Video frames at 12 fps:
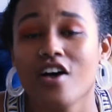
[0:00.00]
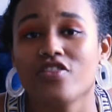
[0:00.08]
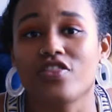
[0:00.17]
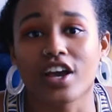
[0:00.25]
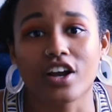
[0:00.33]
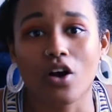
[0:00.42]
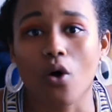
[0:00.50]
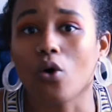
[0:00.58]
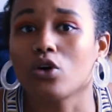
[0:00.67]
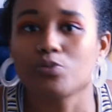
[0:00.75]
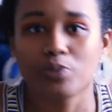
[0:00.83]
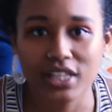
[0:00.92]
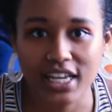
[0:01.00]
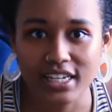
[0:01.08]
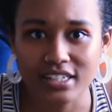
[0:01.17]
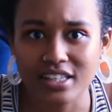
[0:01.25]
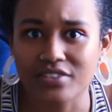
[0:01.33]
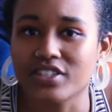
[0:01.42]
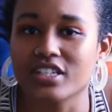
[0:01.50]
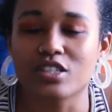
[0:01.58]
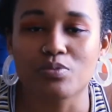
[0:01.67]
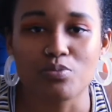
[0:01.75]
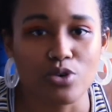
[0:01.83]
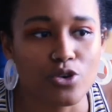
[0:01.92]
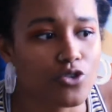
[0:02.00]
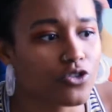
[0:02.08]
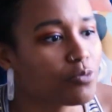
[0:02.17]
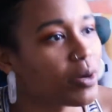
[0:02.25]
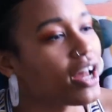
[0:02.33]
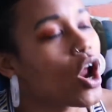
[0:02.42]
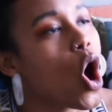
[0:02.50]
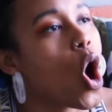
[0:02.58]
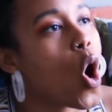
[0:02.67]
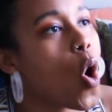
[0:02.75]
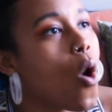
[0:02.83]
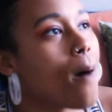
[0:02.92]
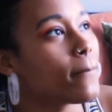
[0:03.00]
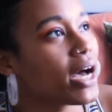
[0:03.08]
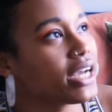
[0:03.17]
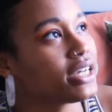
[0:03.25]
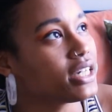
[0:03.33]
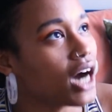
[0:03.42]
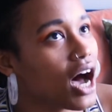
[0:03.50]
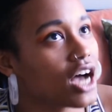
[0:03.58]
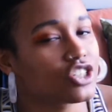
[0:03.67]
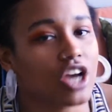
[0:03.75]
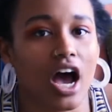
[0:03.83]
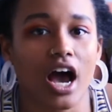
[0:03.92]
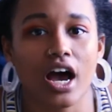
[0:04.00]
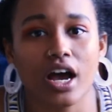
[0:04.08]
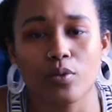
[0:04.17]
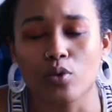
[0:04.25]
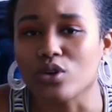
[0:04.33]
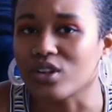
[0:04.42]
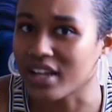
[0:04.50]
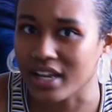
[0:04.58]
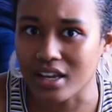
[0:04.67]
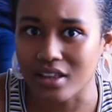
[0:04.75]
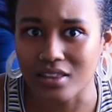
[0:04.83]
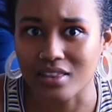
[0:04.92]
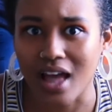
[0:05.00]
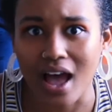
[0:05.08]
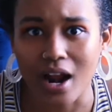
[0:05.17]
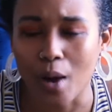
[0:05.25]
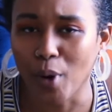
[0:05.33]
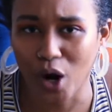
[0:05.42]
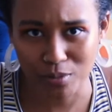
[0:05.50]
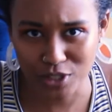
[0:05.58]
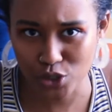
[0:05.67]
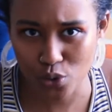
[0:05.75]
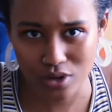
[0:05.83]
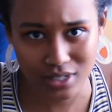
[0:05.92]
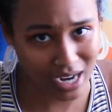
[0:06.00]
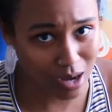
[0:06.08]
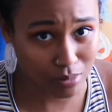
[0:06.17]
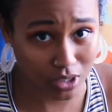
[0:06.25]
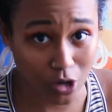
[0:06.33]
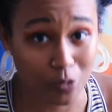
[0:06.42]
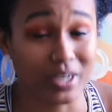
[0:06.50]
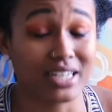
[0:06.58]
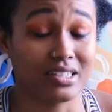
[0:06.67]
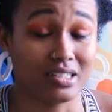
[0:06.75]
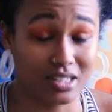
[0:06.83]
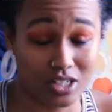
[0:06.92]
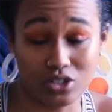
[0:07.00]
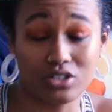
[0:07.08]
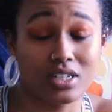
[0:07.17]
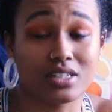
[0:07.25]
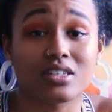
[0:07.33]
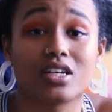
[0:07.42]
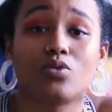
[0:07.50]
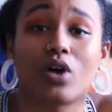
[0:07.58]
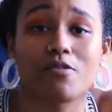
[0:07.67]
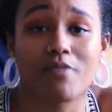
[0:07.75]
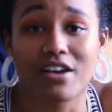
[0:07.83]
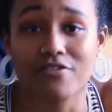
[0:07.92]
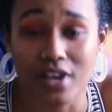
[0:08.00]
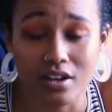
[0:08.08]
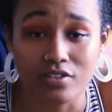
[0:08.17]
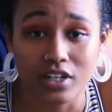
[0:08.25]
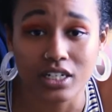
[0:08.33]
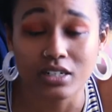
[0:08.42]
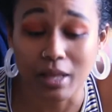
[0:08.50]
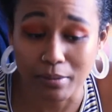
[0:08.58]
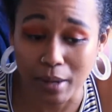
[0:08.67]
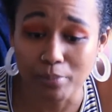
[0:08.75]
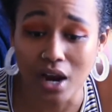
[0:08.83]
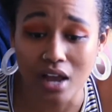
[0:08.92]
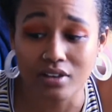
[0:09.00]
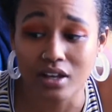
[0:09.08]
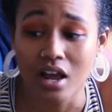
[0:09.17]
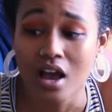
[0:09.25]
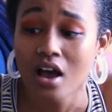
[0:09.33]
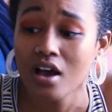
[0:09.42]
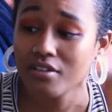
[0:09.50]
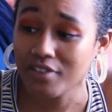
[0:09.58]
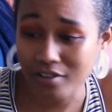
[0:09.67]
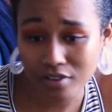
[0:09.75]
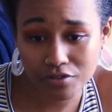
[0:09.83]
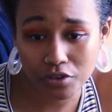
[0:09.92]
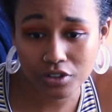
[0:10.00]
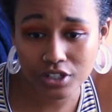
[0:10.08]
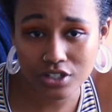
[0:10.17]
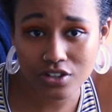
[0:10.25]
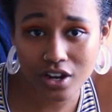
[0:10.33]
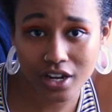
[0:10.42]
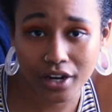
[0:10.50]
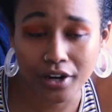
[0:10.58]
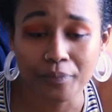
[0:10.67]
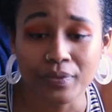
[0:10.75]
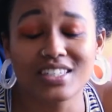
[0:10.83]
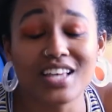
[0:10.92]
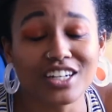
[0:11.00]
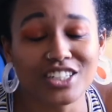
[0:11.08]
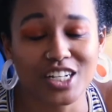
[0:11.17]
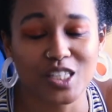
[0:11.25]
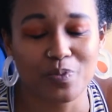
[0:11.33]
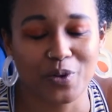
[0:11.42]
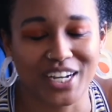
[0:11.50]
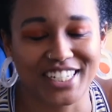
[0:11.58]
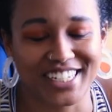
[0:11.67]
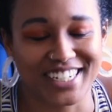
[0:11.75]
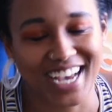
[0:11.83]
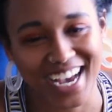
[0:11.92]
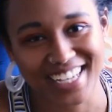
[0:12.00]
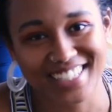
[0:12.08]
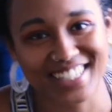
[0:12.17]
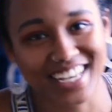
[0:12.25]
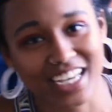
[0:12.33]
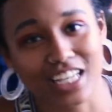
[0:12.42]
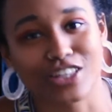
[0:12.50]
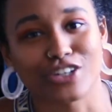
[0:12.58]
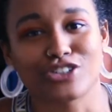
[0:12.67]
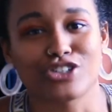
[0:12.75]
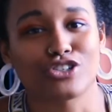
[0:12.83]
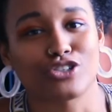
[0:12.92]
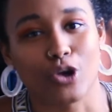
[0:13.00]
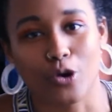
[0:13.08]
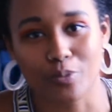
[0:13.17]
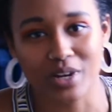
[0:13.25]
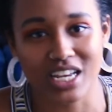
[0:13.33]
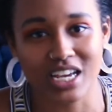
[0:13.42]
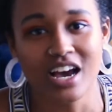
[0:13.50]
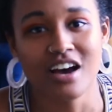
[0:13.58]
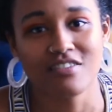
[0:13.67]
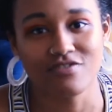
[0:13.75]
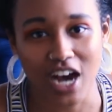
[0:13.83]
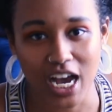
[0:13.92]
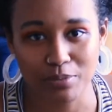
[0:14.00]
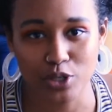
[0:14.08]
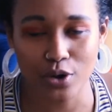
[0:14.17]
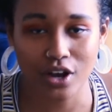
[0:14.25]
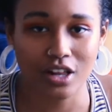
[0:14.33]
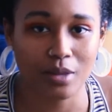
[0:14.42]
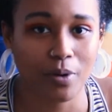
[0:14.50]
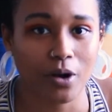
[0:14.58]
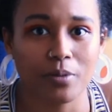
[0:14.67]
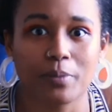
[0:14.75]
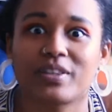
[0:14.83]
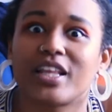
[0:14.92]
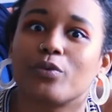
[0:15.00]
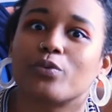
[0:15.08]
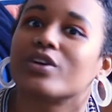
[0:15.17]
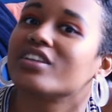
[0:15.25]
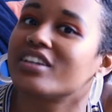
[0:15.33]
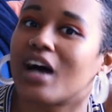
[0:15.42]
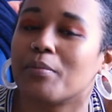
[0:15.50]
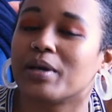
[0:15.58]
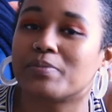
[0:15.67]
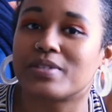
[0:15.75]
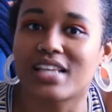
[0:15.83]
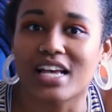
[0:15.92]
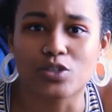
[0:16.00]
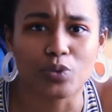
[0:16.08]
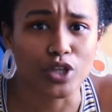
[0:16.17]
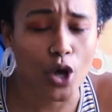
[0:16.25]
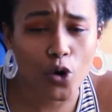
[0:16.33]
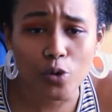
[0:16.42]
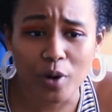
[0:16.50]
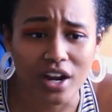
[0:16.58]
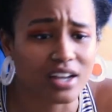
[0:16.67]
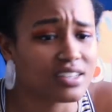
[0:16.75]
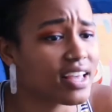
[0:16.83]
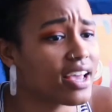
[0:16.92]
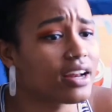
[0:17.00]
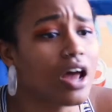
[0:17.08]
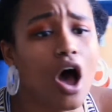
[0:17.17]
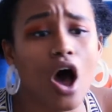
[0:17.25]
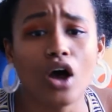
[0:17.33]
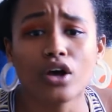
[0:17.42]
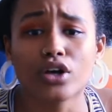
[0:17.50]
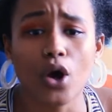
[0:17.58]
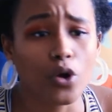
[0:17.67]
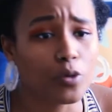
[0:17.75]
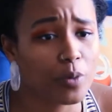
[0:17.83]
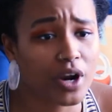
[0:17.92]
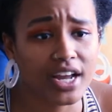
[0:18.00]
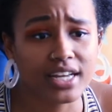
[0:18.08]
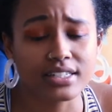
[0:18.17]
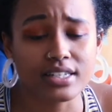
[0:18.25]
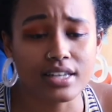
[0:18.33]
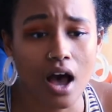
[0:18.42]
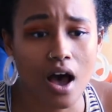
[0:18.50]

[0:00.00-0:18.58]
their old place. They've since moved, but oh my gosh, I will link that apartment tour down below because it still sits in one of my favorite, like my private favorite folders on here. Such inspiration, guys. Like, there's just so many vibes going on in the apartment, but they really got me obsessed with Coke print because they had Coke print